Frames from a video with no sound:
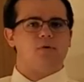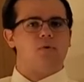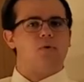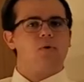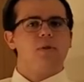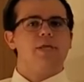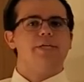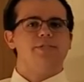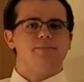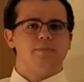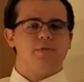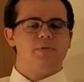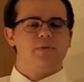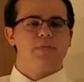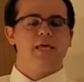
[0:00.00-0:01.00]
a correlation
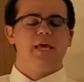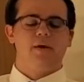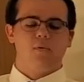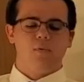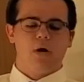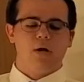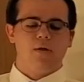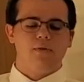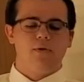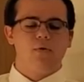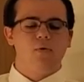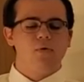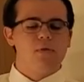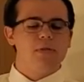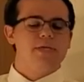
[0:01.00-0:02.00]
between that? Well, the
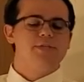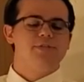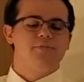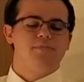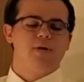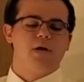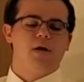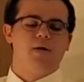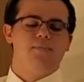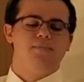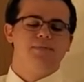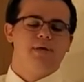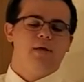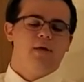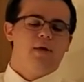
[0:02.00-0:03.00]
correlation
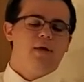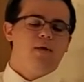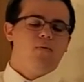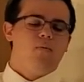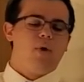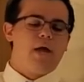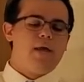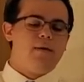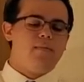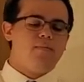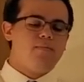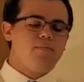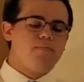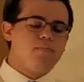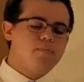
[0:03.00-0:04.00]
comes when
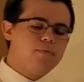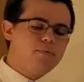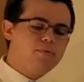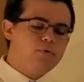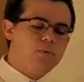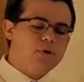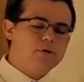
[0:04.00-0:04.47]
you